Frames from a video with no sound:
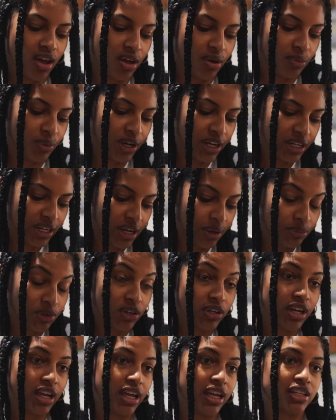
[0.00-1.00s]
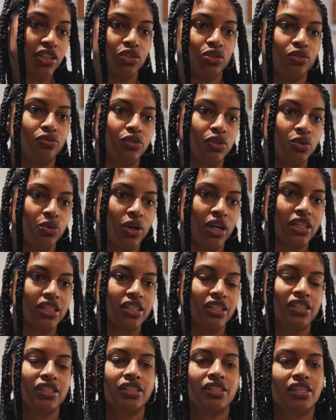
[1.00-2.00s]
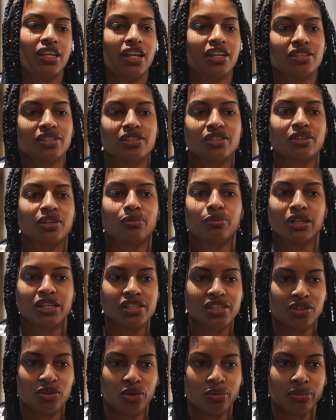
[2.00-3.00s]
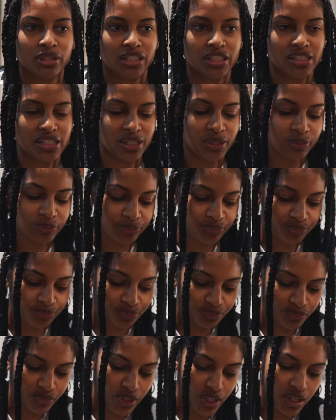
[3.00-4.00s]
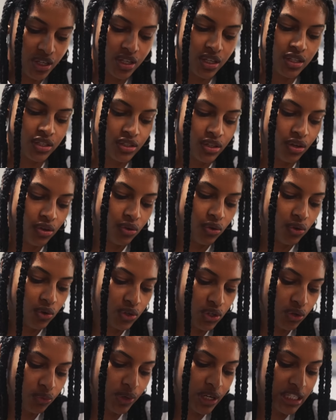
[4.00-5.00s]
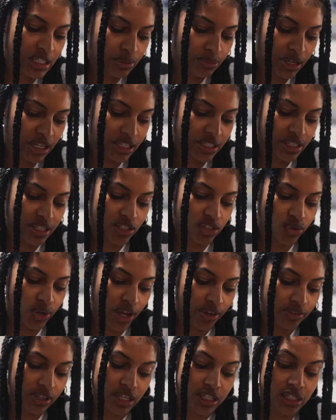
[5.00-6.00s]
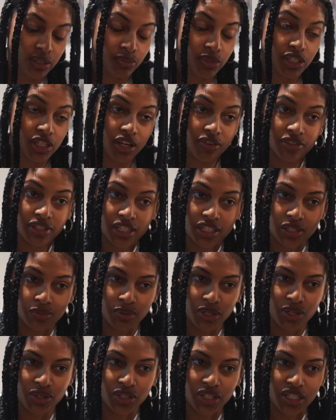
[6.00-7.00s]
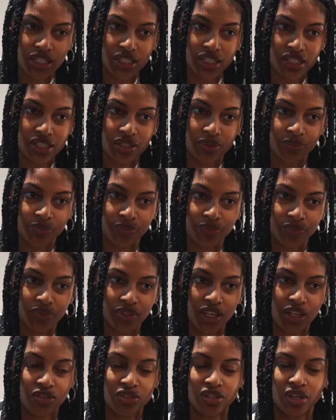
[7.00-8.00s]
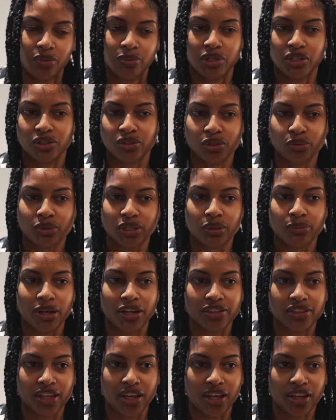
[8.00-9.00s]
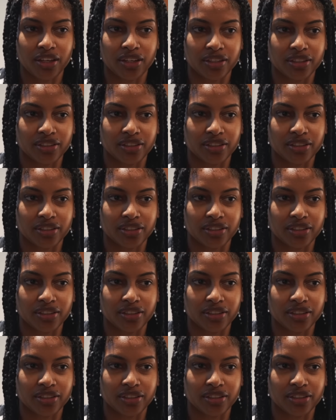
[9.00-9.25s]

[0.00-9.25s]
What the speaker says: All right, now I'm gonna ask you a few questions. Just answer to the best of your ability. So on your resume, it says that you have customer service experience. Can you tell me a little bit about that?